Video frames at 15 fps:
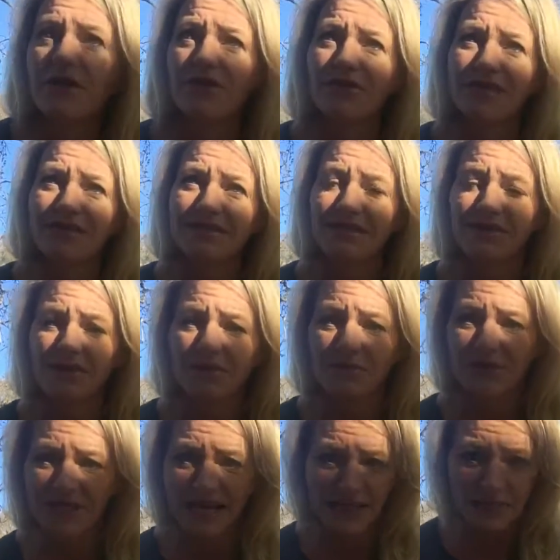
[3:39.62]
I know he's there to
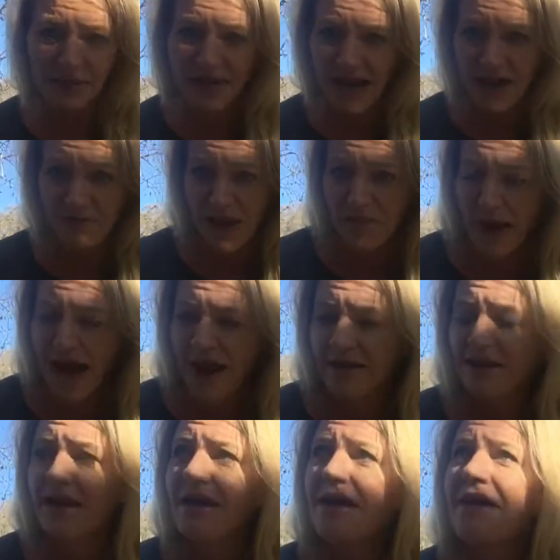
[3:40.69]
protect me and have my
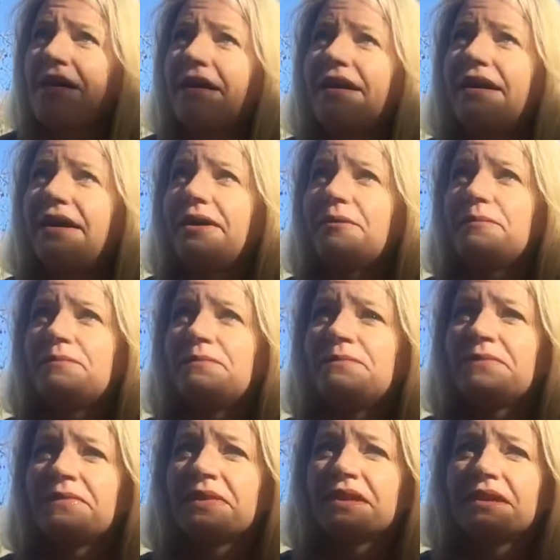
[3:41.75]
back.
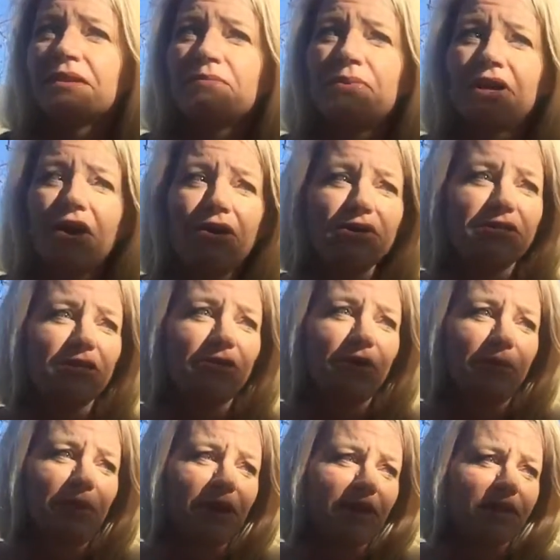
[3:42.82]
But also
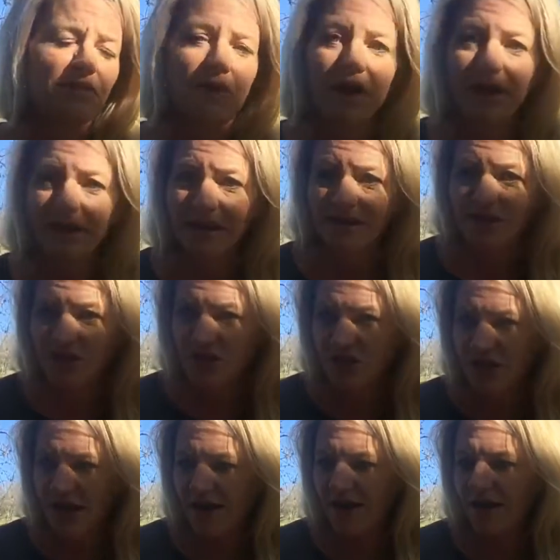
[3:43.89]
a place where I can
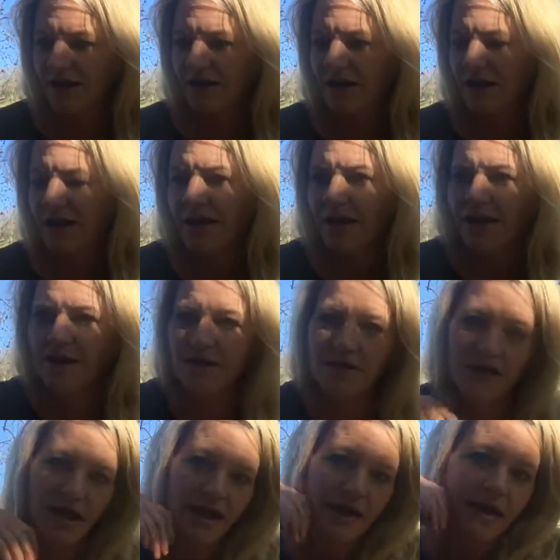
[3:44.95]
share
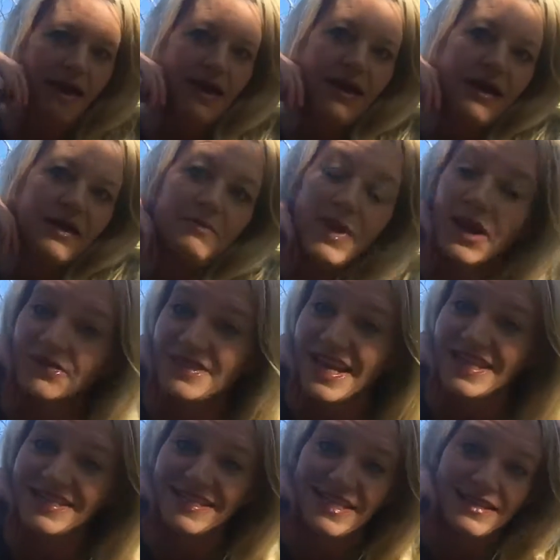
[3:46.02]
and I can bounce
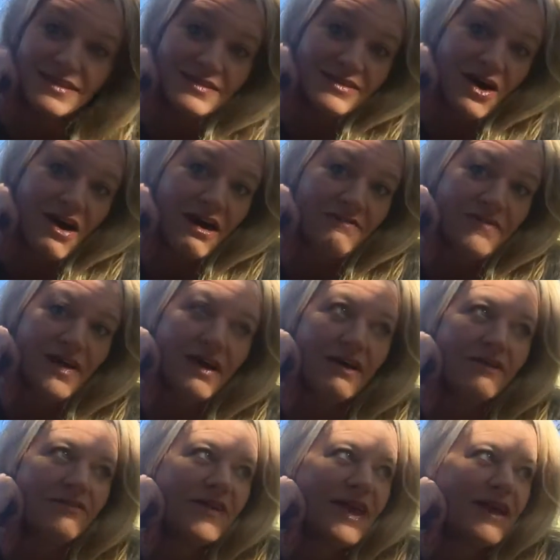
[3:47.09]
ideas off
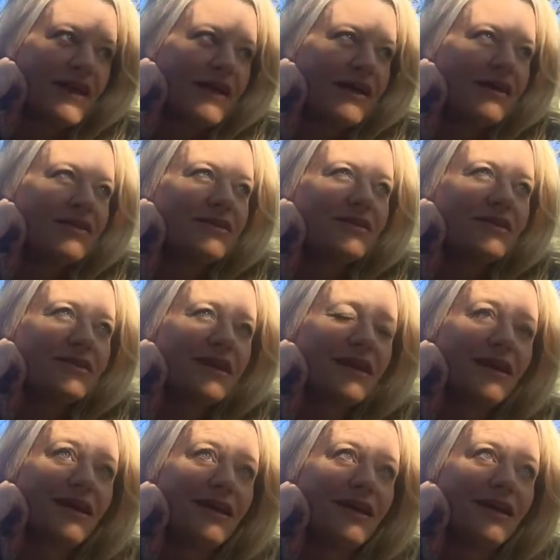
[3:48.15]
of, and
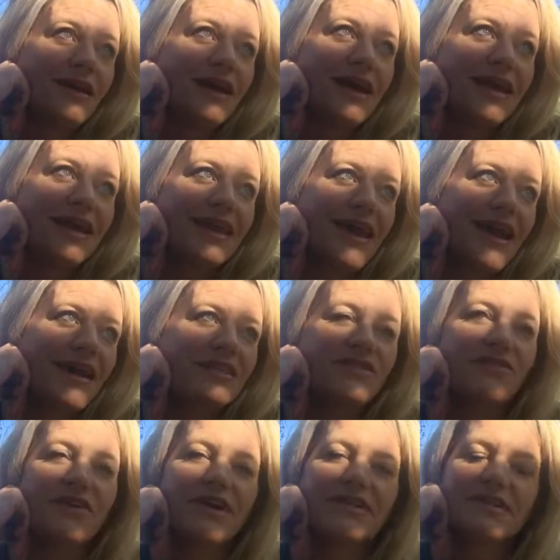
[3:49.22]
I can
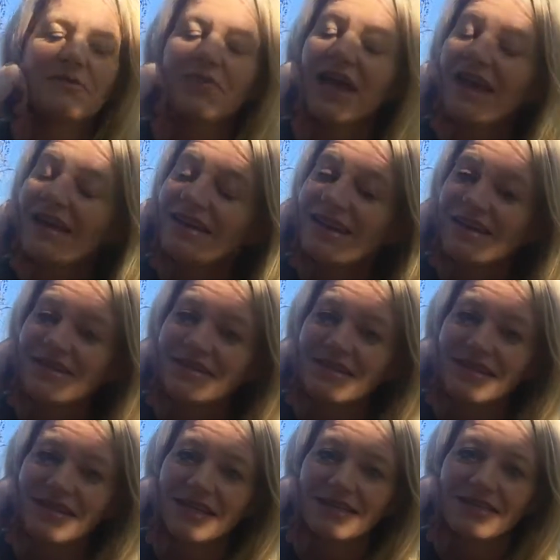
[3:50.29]
ask for his opinions
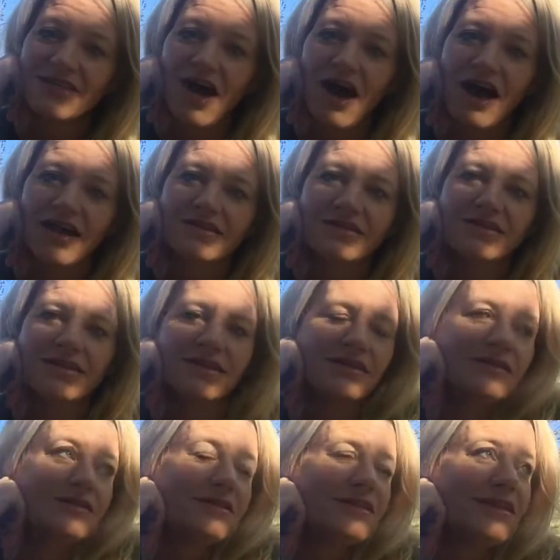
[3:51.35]
and his thoughts
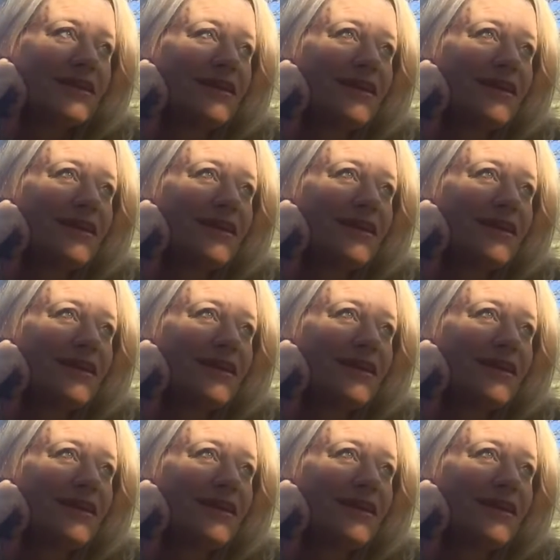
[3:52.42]
and